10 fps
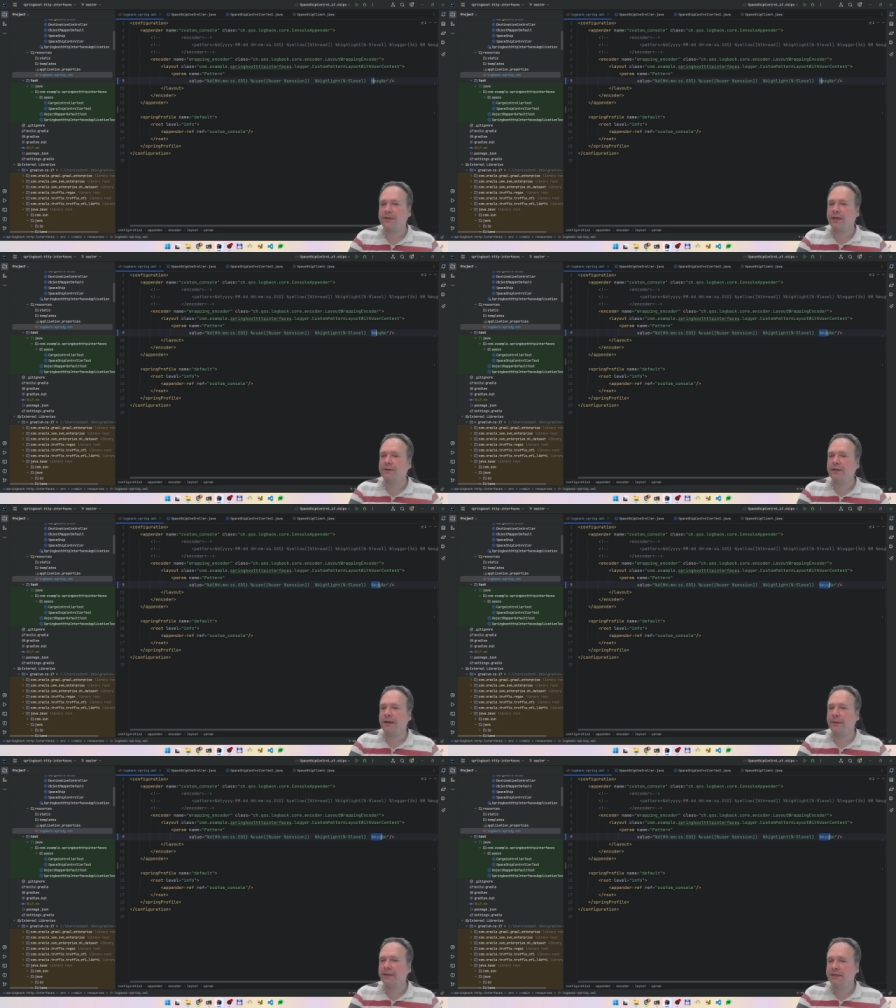Percent
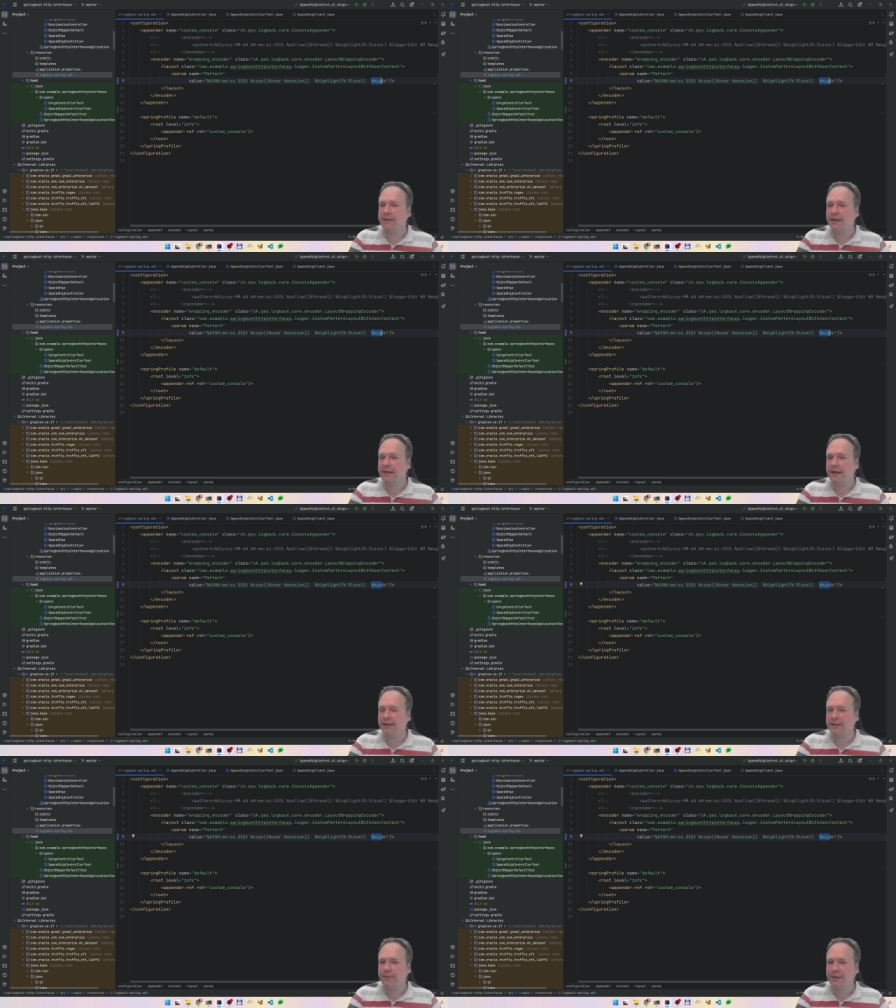MSG, that
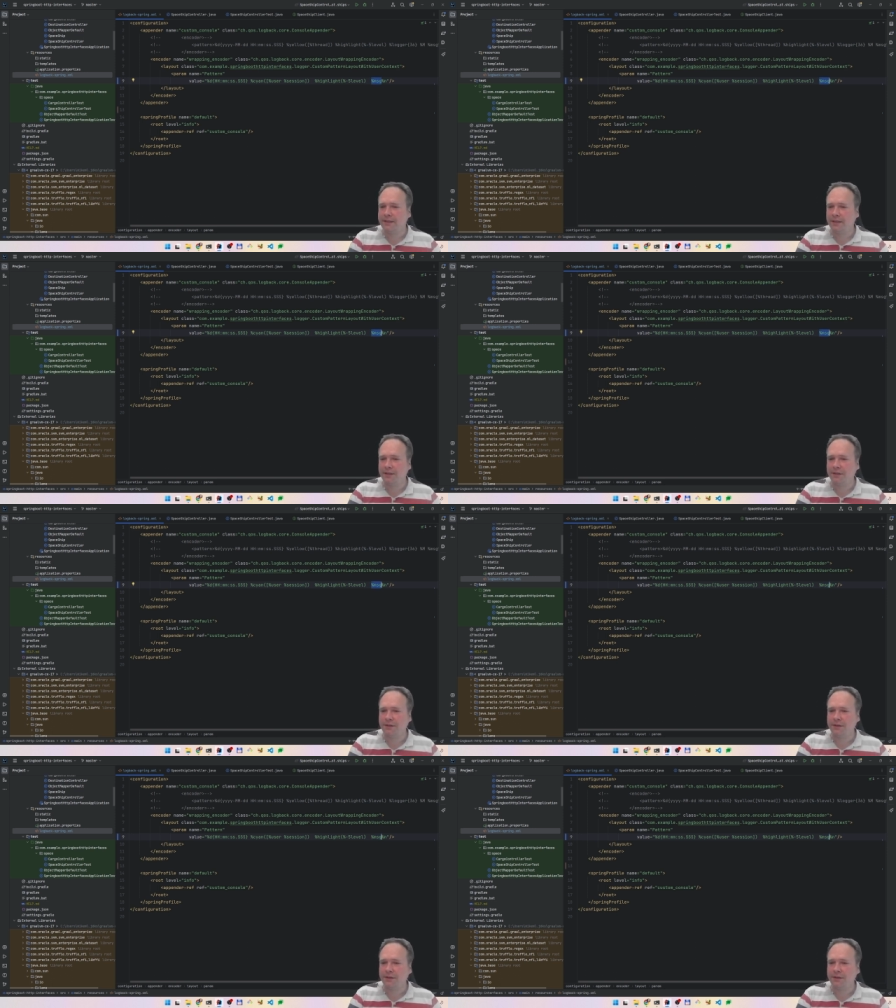is the message.